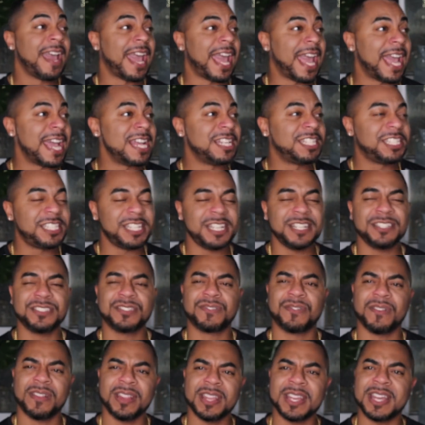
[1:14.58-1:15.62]
And she
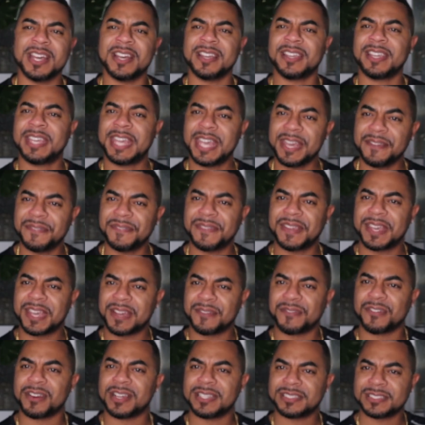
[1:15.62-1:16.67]
is really a gift
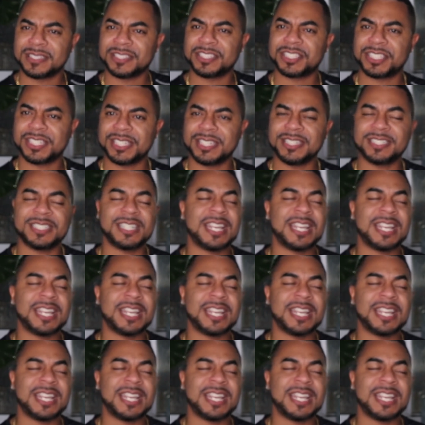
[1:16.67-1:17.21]
giver, isn't she?